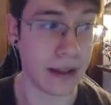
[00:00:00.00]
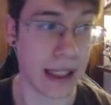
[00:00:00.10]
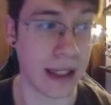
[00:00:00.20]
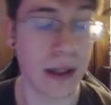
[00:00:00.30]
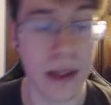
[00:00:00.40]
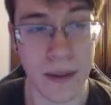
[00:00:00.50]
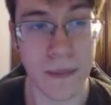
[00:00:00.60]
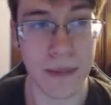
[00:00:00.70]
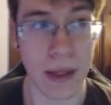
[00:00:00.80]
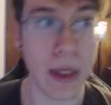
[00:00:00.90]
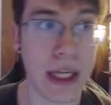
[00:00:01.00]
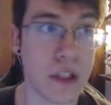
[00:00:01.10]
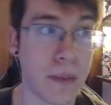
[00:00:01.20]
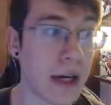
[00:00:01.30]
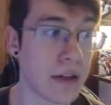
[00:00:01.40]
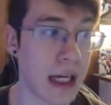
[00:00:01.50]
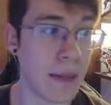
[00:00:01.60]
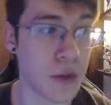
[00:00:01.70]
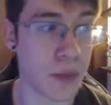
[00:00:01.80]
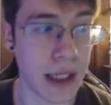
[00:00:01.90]
Like, we can spit out
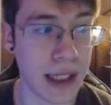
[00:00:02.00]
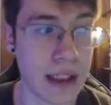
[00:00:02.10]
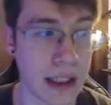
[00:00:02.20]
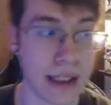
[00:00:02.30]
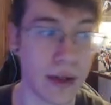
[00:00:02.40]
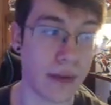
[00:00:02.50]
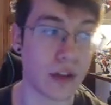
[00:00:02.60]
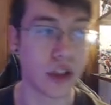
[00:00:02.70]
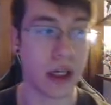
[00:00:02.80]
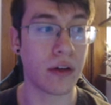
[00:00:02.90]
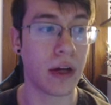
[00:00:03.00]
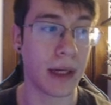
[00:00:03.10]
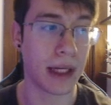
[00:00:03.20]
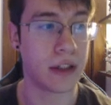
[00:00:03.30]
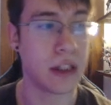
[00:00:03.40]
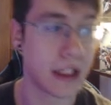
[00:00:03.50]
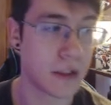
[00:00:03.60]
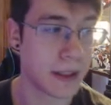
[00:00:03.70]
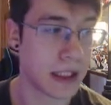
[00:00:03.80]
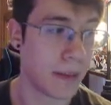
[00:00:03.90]
tamers pretty easily. You have the Shine Greymon engine that
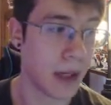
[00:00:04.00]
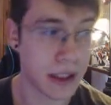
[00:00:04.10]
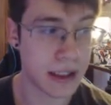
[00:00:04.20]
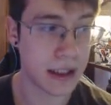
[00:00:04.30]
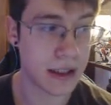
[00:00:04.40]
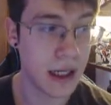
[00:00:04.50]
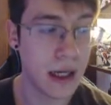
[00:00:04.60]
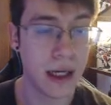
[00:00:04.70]
spits out Marcus's.